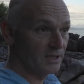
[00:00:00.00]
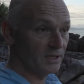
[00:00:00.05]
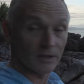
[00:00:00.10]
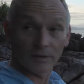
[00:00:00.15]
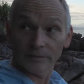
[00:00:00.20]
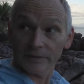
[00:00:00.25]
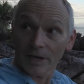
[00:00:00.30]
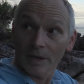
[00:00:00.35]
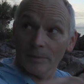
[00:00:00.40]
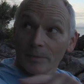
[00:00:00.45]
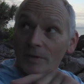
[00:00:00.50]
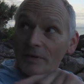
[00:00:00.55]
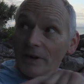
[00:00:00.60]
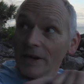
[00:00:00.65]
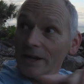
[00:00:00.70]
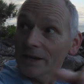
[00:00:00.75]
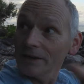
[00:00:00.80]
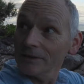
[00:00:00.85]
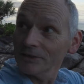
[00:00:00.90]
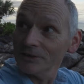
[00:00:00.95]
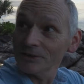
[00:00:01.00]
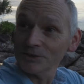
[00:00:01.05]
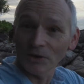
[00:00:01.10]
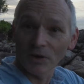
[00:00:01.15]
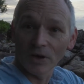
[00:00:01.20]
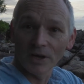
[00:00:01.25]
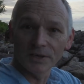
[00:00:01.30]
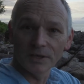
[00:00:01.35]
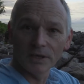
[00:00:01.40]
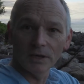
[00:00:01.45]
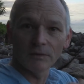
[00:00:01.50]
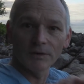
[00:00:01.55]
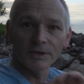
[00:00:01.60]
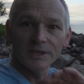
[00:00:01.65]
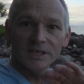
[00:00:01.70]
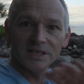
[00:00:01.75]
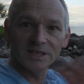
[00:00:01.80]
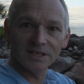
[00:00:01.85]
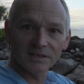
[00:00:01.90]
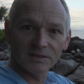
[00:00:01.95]
I've come around the side here and
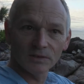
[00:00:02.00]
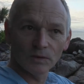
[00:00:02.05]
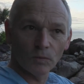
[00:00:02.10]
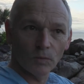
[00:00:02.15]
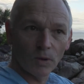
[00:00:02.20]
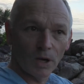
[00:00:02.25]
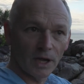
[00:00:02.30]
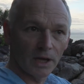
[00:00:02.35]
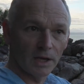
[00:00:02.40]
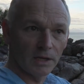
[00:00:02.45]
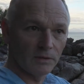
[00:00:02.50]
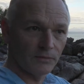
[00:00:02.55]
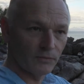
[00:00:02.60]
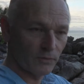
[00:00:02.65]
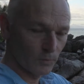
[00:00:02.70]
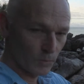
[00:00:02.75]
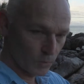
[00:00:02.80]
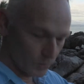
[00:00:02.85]
hidden away from